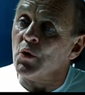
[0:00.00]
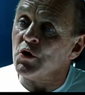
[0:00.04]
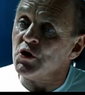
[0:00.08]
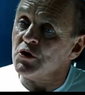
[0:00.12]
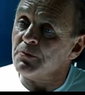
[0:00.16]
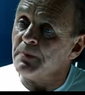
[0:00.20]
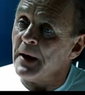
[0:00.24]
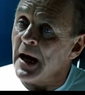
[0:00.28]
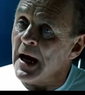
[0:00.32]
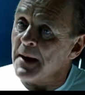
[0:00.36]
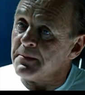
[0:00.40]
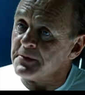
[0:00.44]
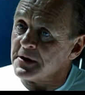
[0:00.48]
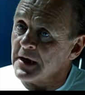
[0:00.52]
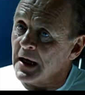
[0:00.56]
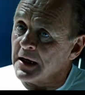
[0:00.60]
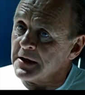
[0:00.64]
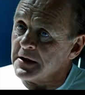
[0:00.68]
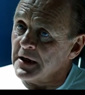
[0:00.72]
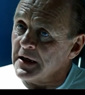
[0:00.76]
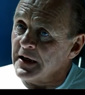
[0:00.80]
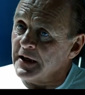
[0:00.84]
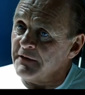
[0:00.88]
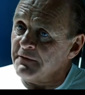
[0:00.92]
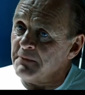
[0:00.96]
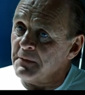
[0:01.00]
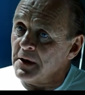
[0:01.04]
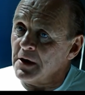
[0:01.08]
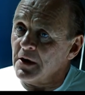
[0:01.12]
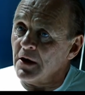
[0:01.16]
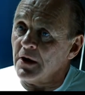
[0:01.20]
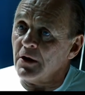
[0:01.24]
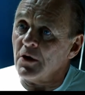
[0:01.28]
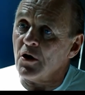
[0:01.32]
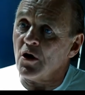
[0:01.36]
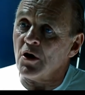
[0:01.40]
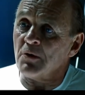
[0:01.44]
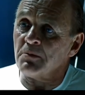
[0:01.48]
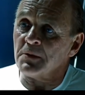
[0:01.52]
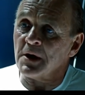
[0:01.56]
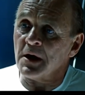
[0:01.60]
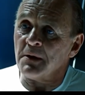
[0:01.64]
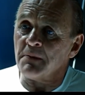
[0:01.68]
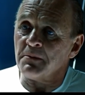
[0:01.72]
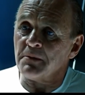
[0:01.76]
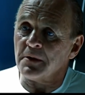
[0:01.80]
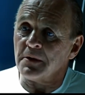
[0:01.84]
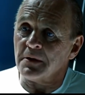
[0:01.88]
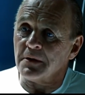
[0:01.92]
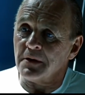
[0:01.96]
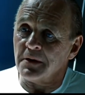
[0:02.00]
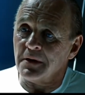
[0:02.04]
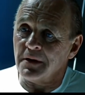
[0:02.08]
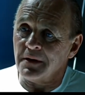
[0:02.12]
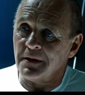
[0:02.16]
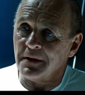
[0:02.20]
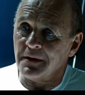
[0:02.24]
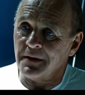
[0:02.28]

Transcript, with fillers: Would you perhaps like to leave me a home number?